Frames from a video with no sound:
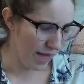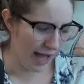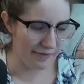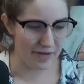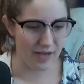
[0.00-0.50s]

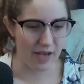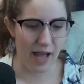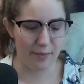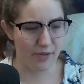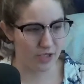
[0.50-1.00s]
having a
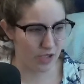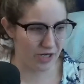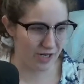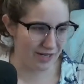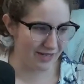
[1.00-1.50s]
high blood
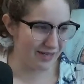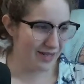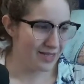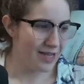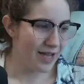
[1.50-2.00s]
sugar
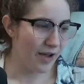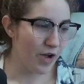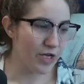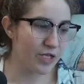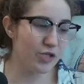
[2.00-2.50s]
can
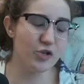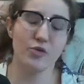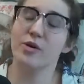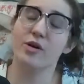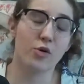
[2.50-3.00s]
cause you
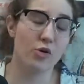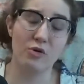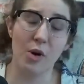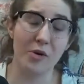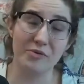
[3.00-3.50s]
to,
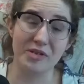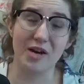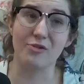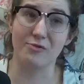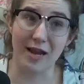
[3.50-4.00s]
quote,
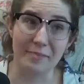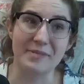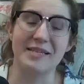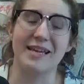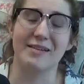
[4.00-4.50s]

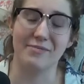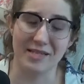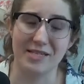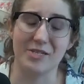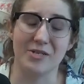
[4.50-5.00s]
erupt in
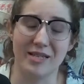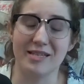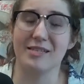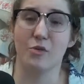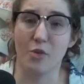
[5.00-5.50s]
blisters.
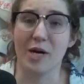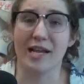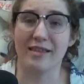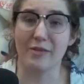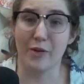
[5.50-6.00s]
That's the
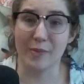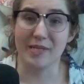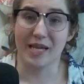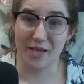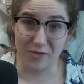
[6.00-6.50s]
wording that the
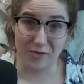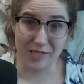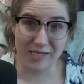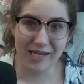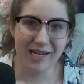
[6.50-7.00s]
website
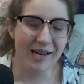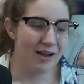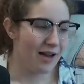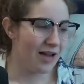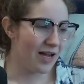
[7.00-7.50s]
used.
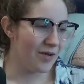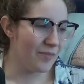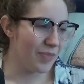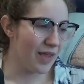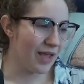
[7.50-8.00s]

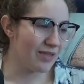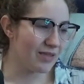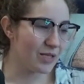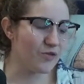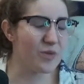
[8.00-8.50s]
And
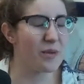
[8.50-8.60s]
this is from the